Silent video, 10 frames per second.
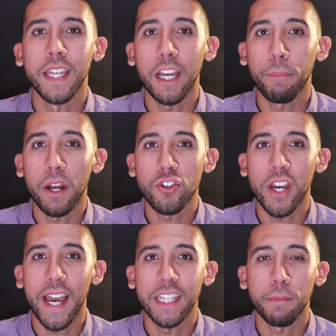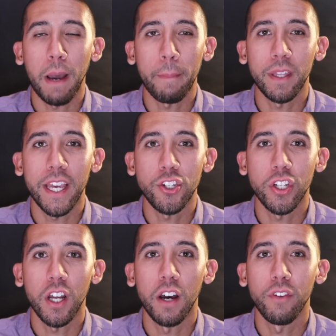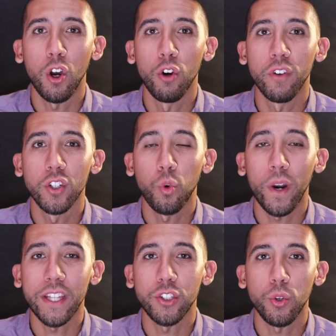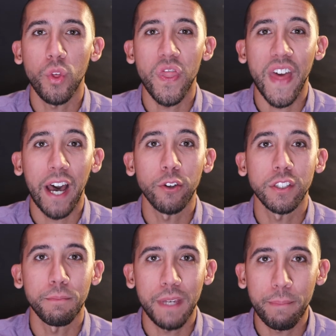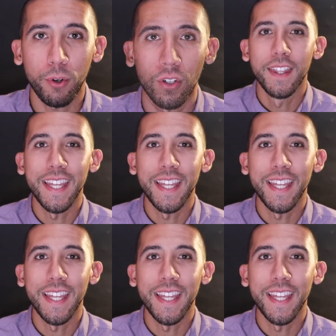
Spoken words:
King of Prussia has a population of over 22,000 people.